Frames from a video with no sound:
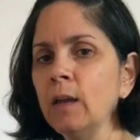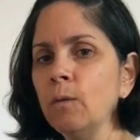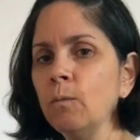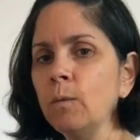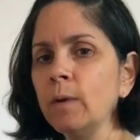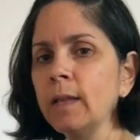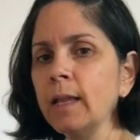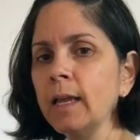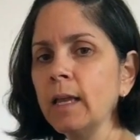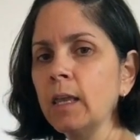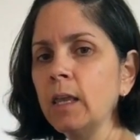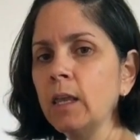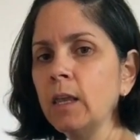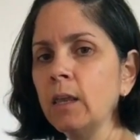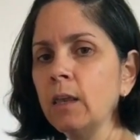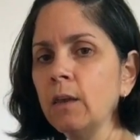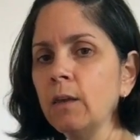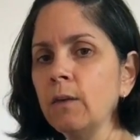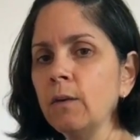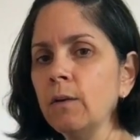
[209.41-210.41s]
When I
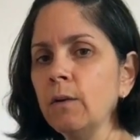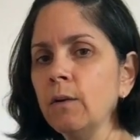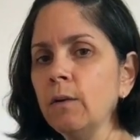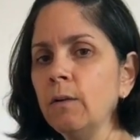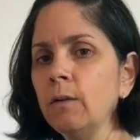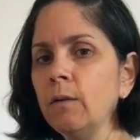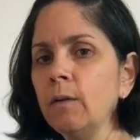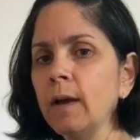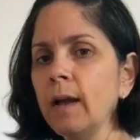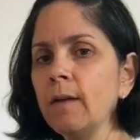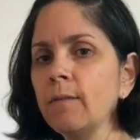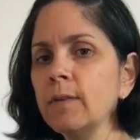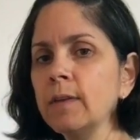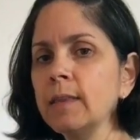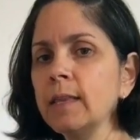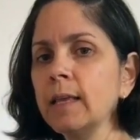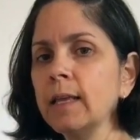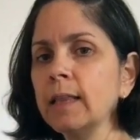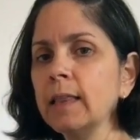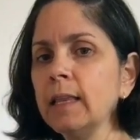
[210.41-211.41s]
cue,
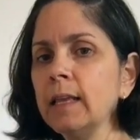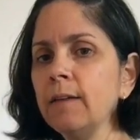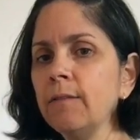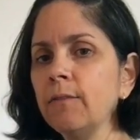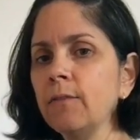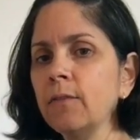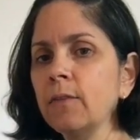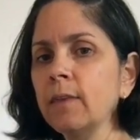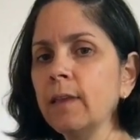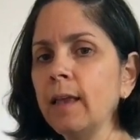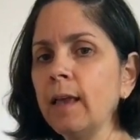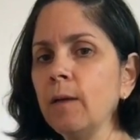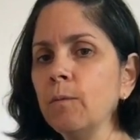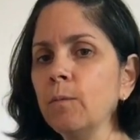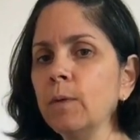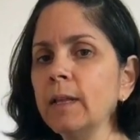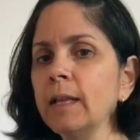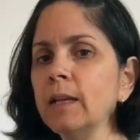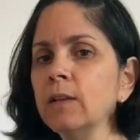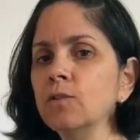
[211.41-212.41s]
everything lifts, and
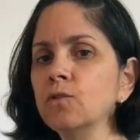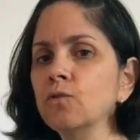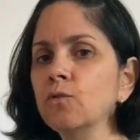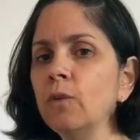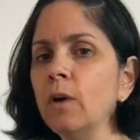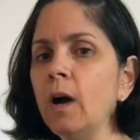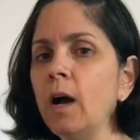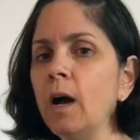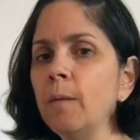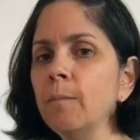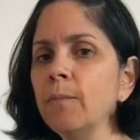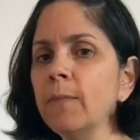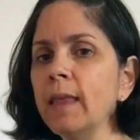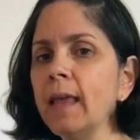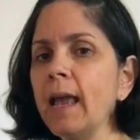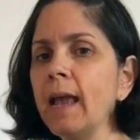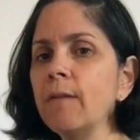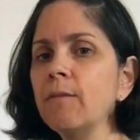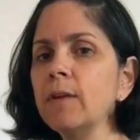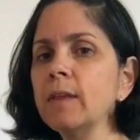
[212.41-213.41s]
when I drop,
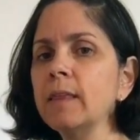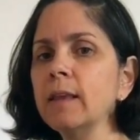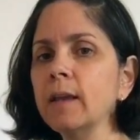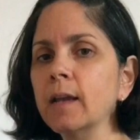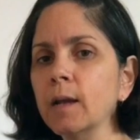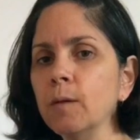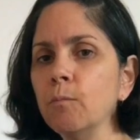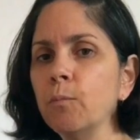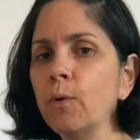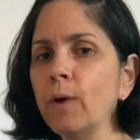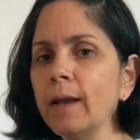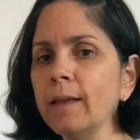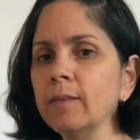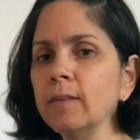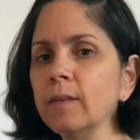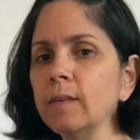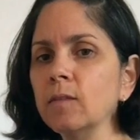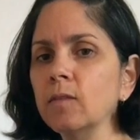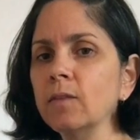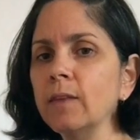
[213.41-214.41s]
everything
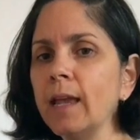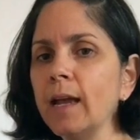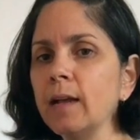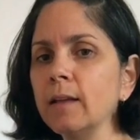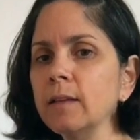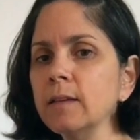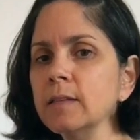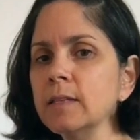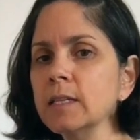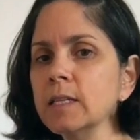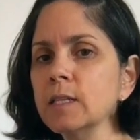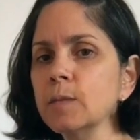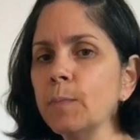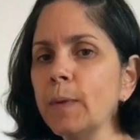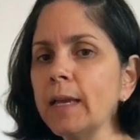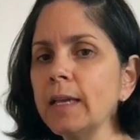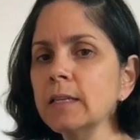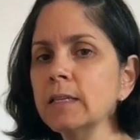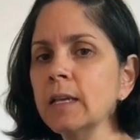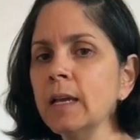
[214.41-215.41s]
compresses down into
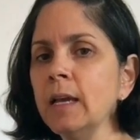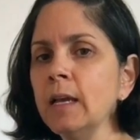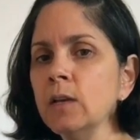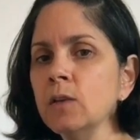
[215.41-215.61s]
space.